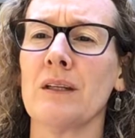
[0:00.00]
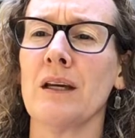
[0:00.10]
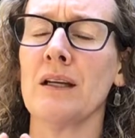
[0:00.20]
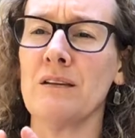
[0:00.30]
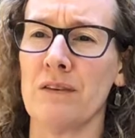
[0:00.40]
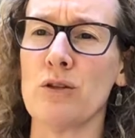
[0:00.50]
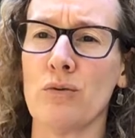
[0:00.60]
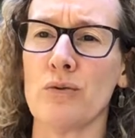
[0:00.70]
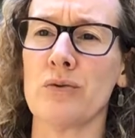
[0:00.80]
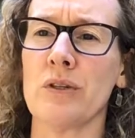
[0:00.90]

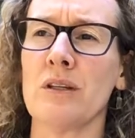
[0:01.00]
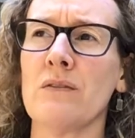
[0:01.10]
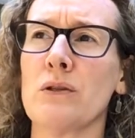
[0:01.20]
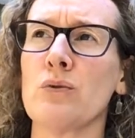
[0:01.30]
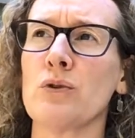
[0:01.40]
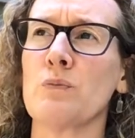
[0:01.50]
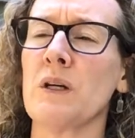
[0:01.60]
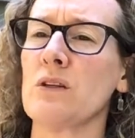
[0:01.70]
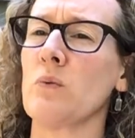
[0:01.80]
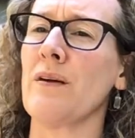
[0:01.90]
individuals,
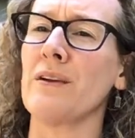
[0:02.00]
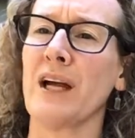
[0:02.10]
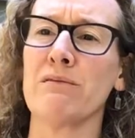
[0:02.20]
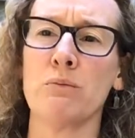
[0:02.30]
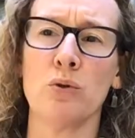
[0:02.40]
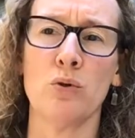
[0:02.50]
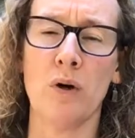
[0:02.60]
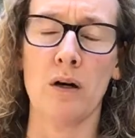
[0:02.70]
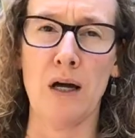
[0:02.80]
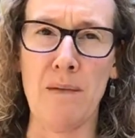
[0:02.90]
because we have a lot of people who
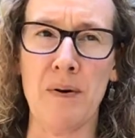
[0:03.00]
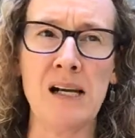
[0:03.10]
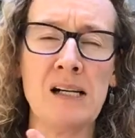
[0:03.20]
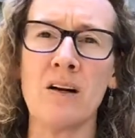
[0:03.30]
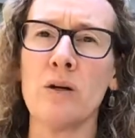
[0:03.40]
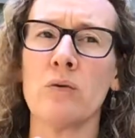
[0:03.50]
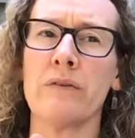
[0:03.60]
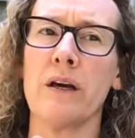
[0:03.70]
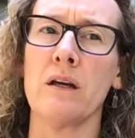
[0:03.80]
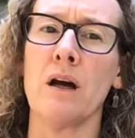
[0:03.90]
are non-binary, or
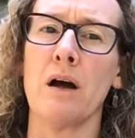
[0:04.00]
they